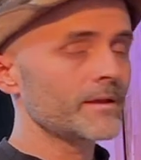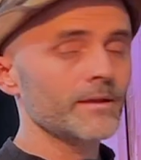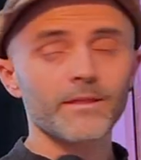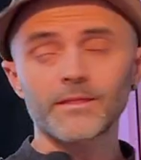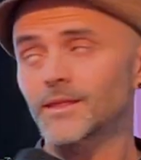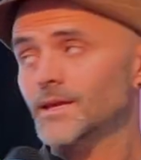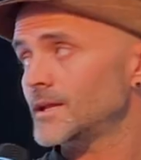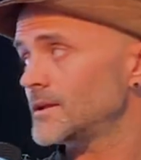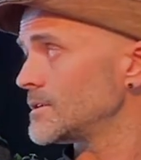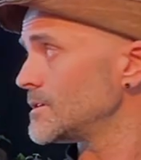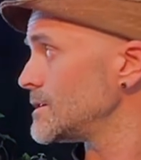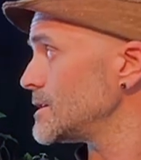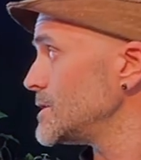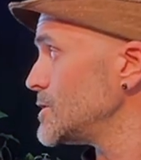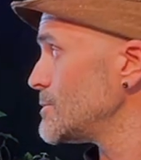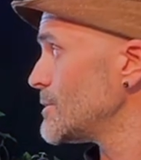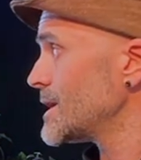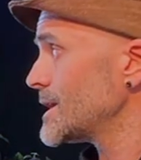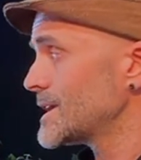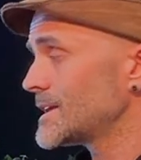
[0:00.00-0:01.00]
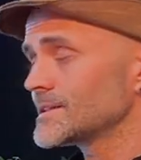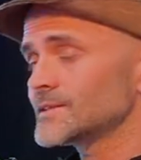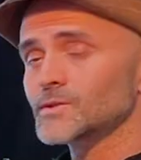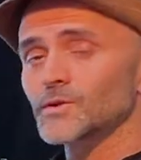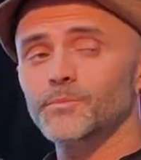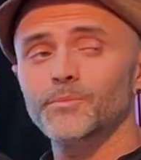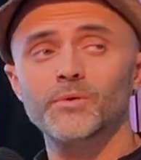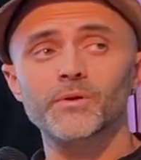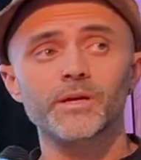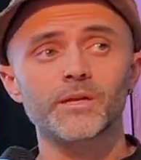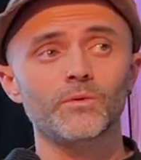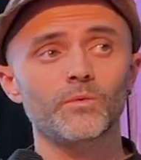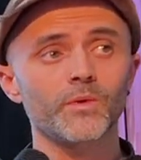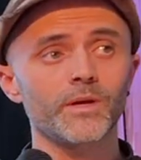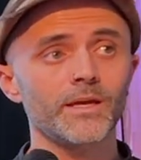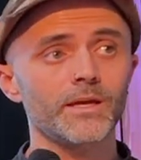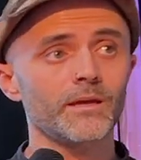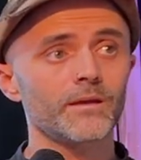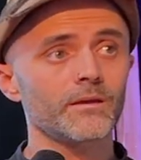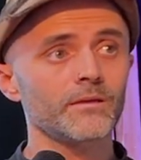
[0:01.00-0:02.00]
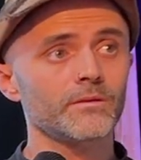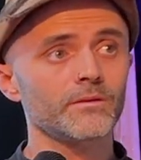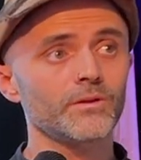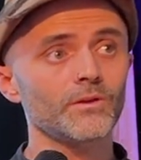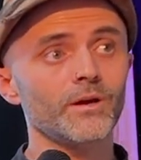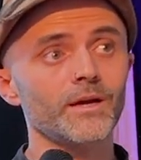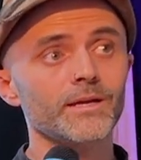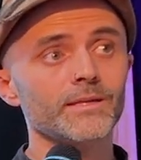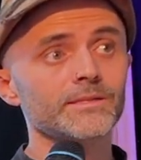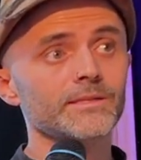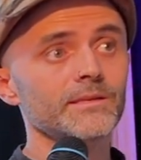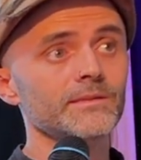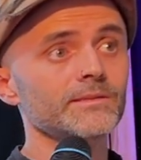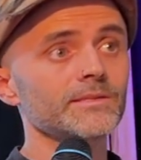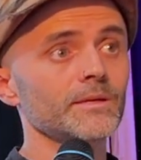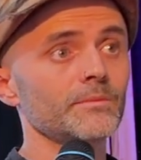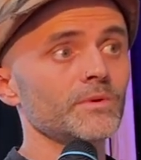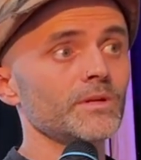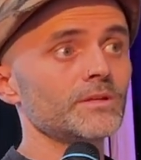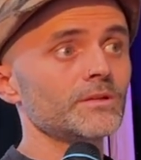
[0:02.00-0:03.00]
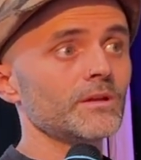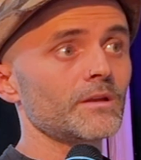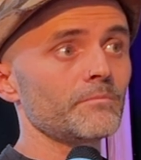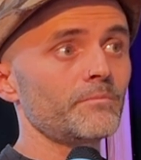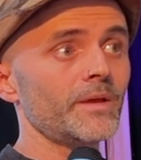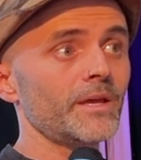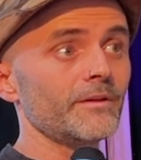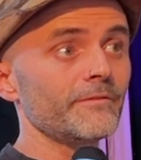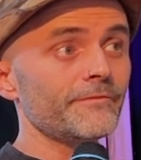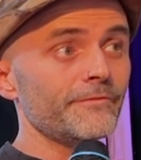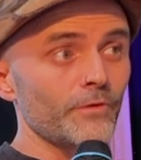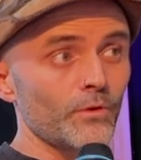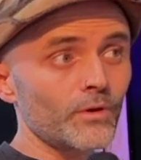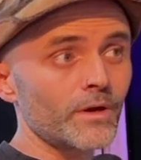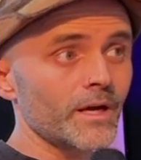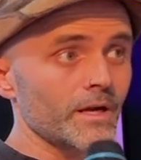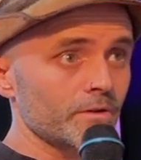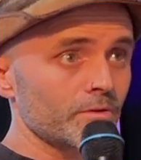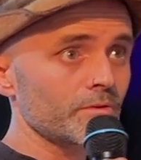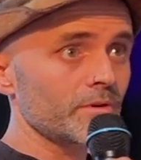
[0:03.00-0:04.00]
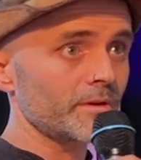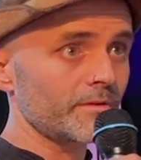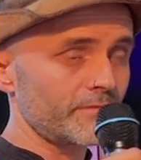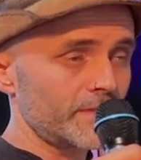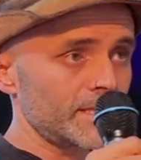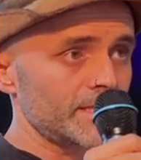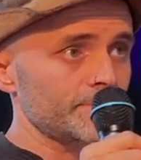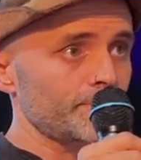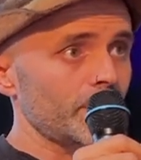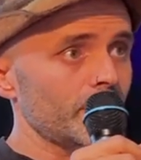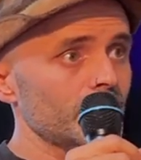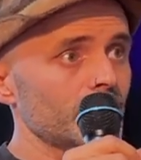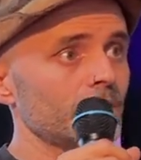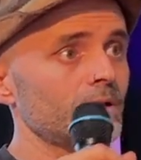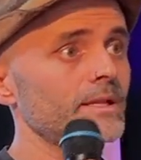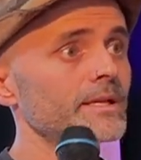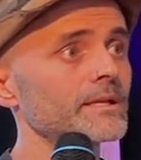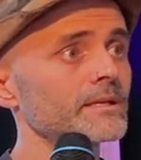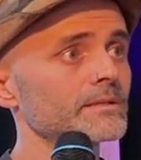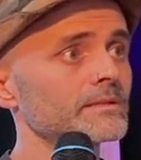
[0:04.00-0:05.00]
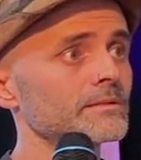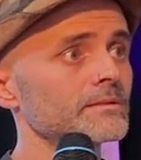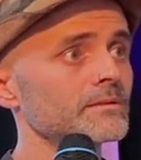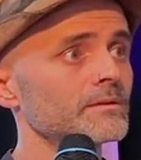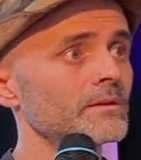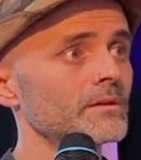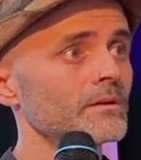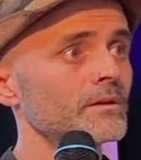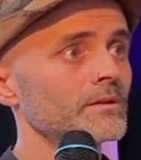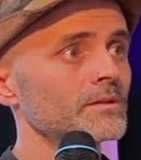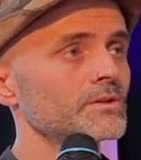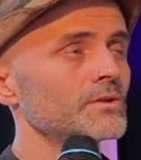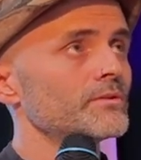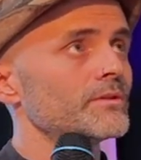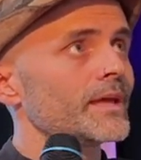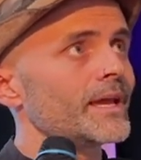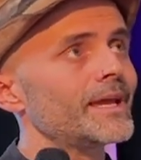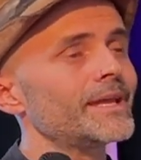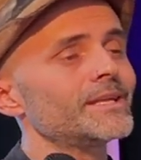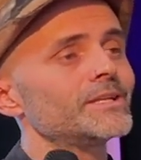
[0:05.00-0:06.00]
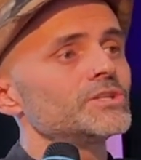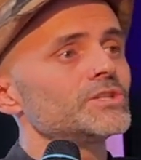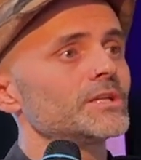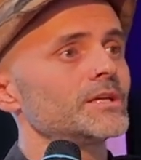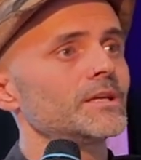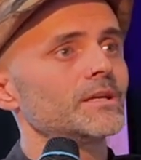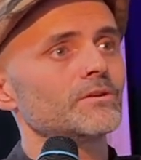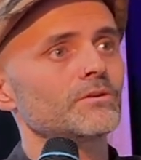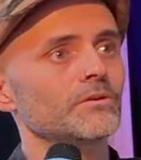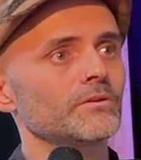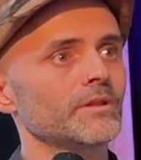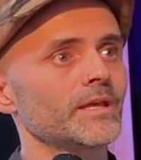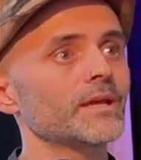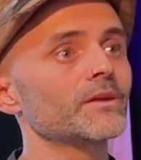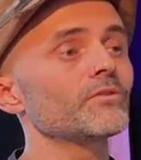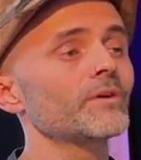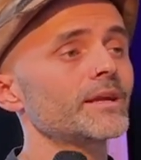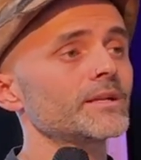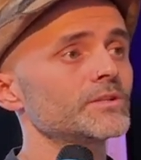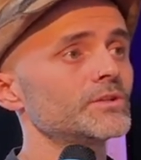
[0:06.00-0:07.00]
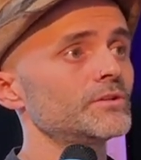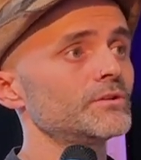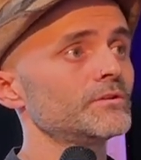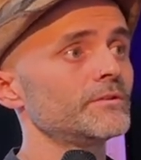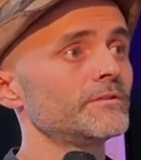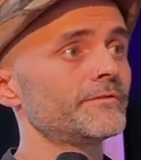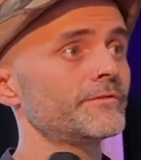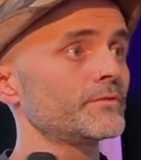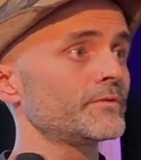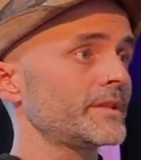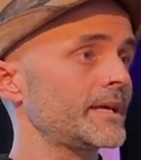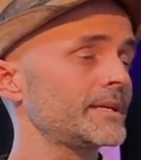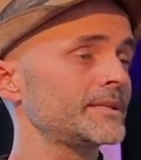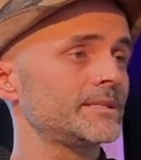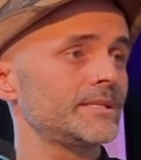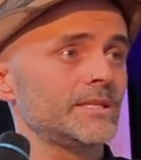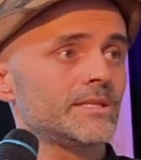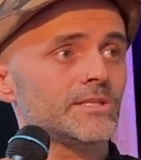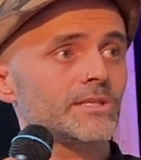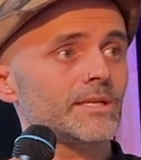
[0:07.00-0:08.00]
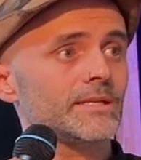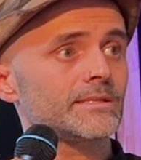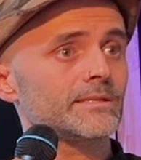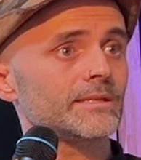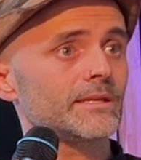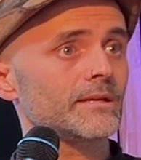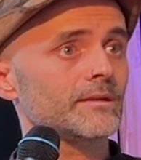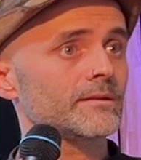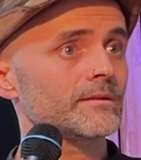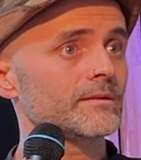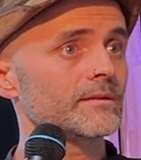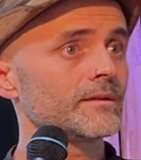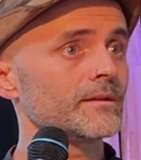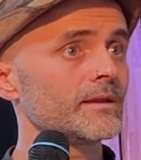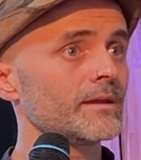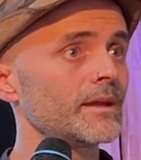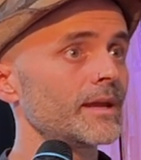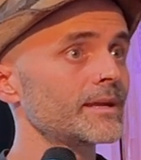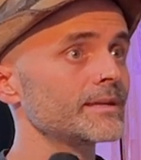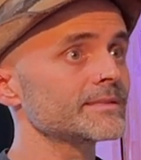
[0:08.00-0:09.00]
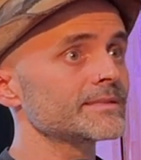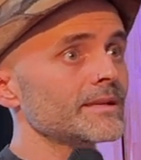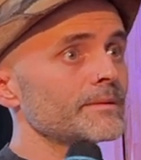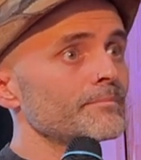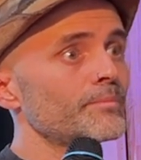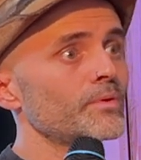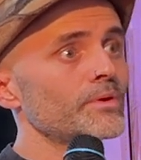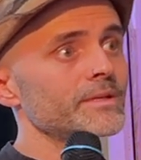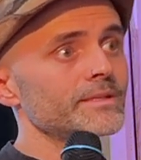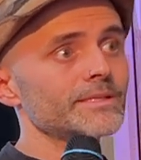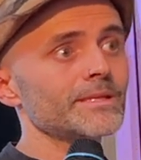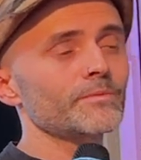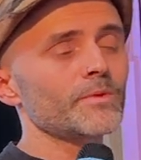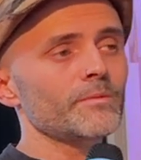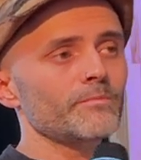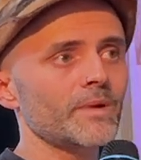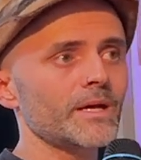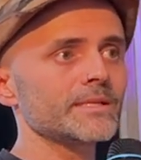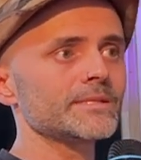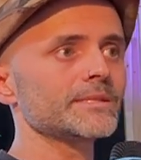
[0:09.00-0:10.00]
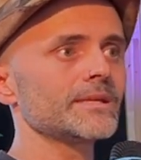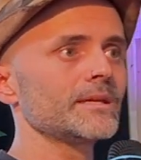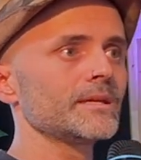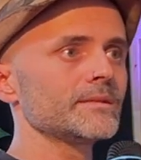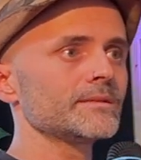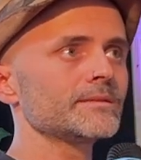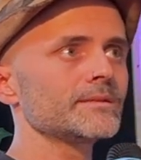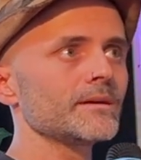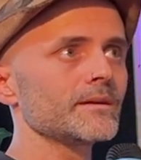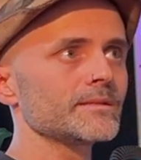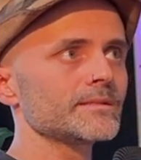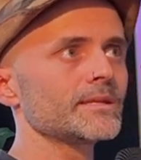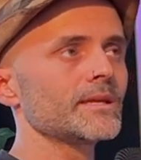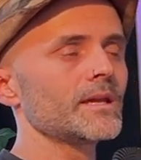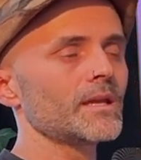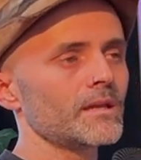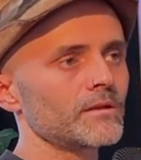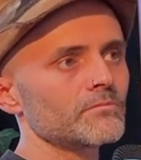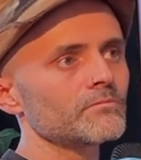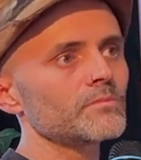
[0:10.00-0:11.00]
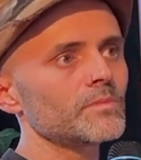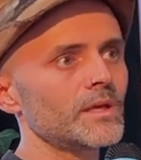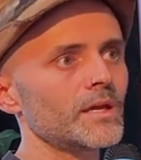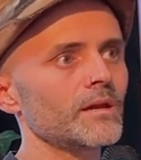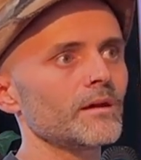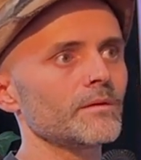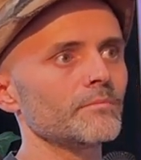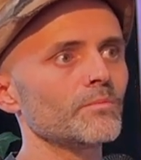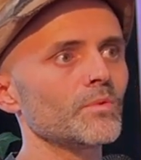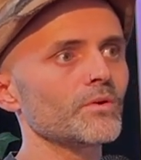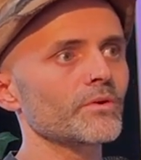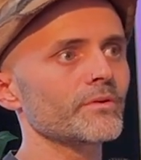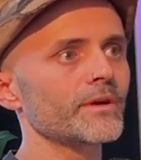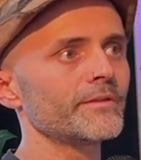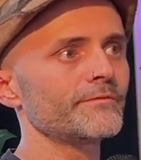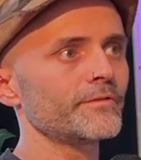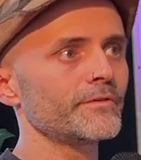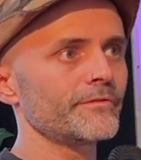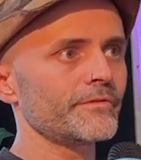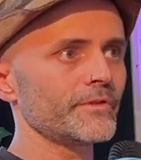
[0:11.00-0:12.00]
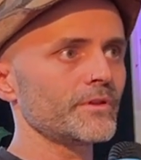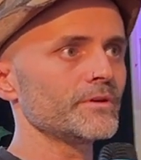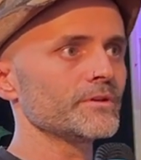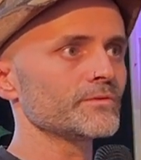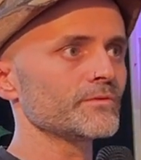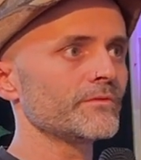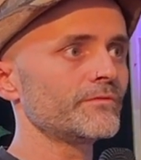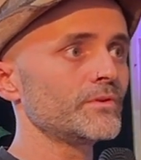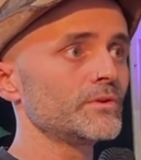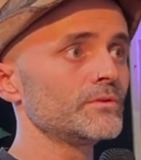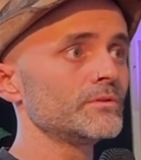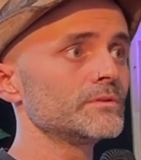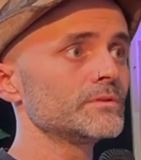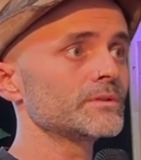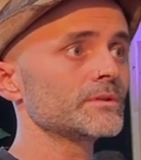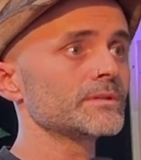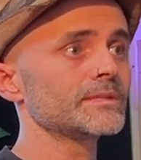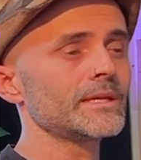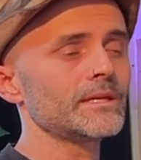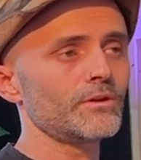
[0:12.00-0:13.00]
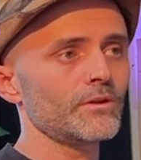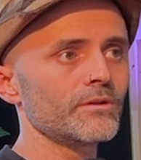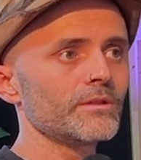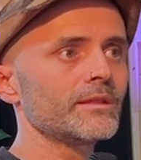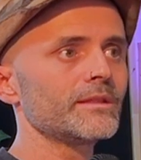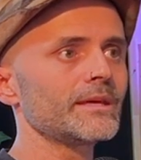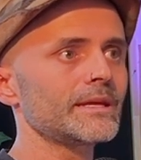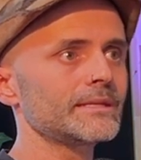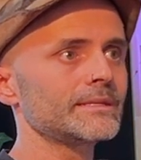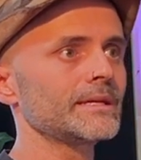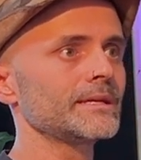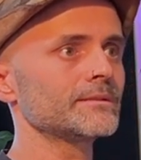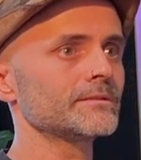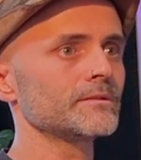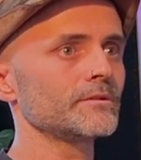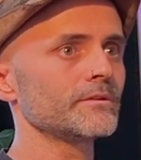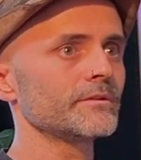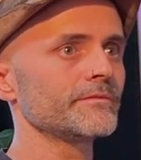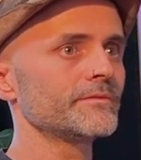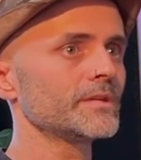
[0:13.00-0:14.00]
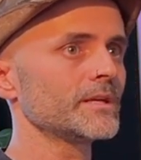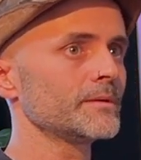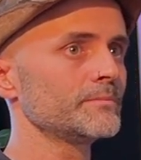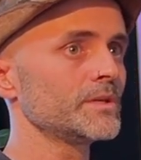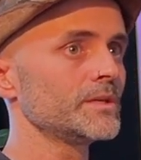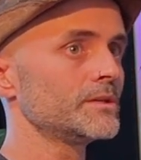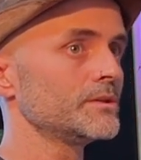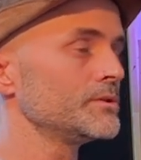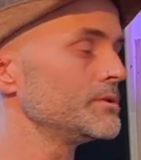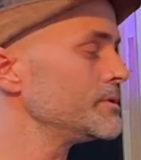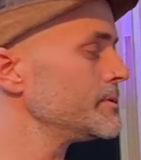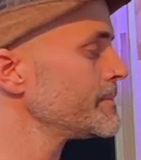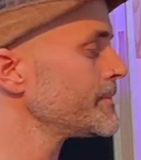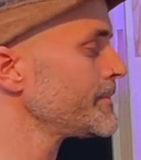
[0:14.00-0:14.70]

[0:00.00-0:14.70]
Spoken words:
then you might get to a point where you're asking someone to compare 400 of these button clicks to the energy or their gratitude for that DJ set. And at some point, someone might start saying, yeah, I'm more grateful for those reviews because they know that that takes a lot of time to do.